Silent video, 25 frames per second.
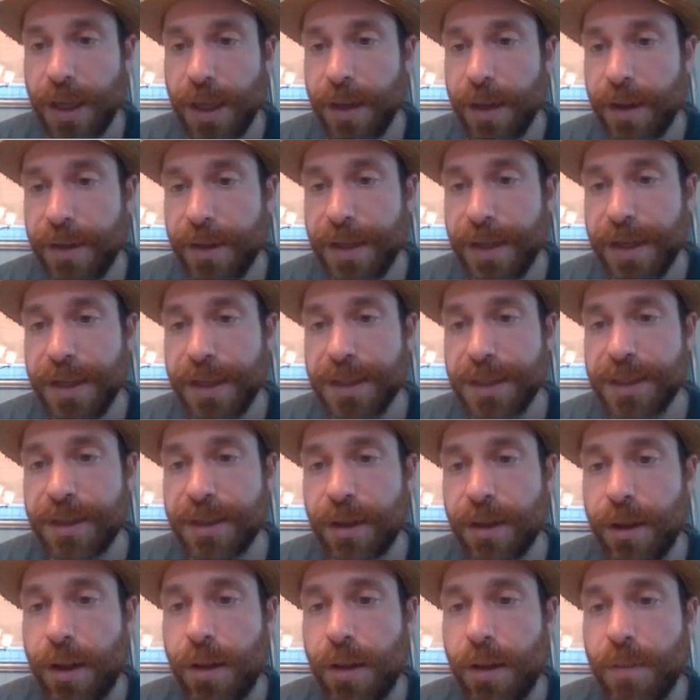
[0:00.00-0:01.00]
I did
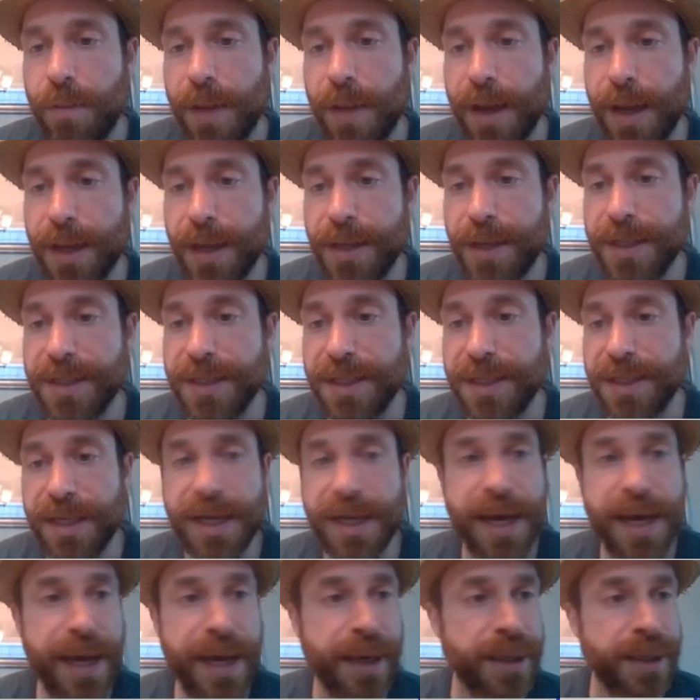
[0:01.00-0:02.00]
install my DCD
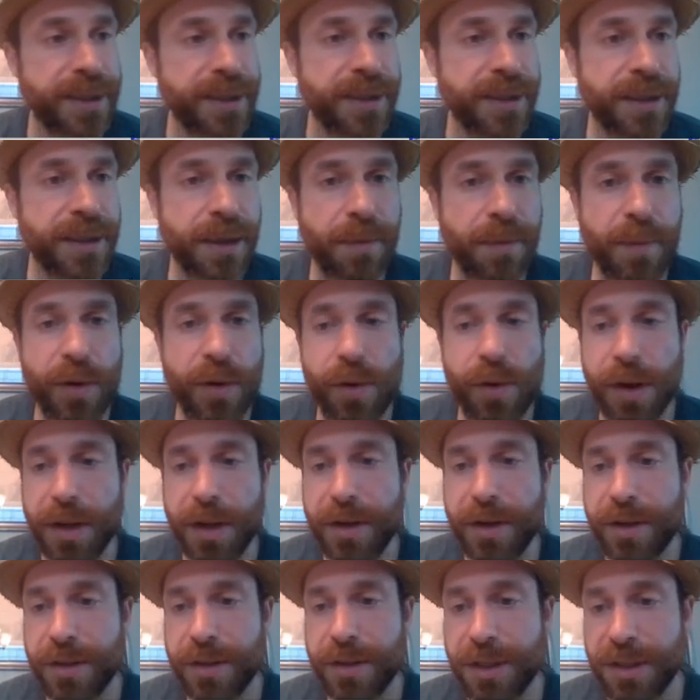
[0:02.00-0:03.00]
hex component
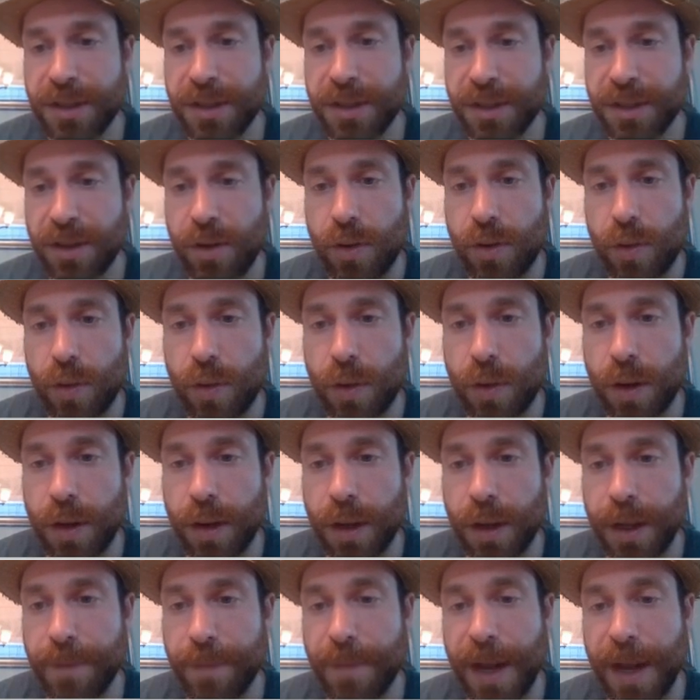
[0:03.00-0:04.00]
here just so
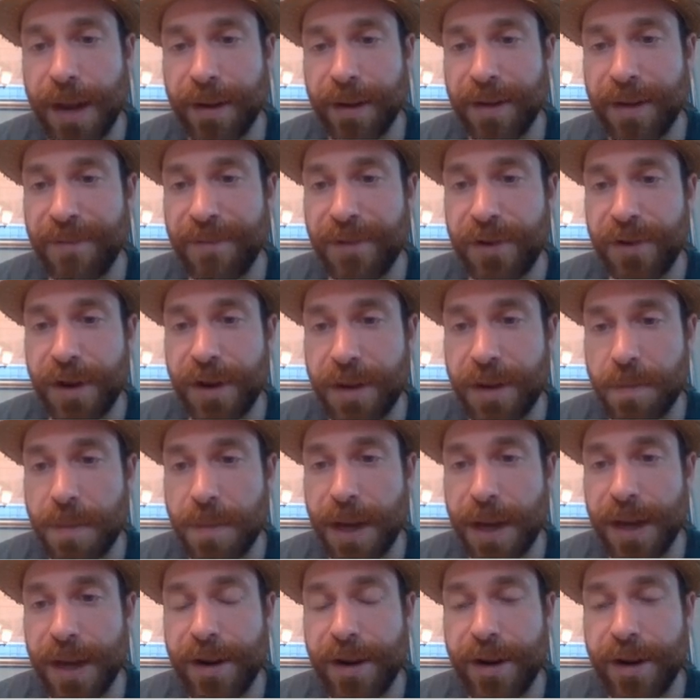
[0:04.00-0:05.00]
I'm not converting in
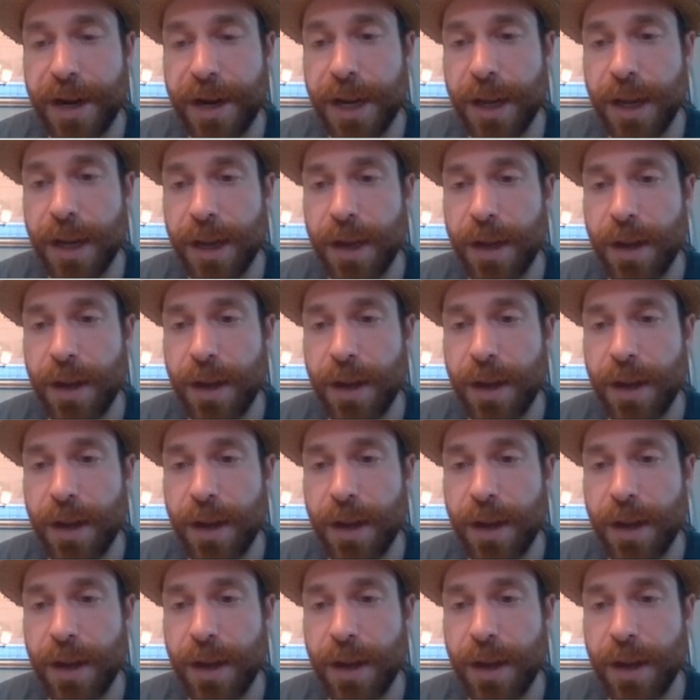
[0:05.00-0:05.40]
binary.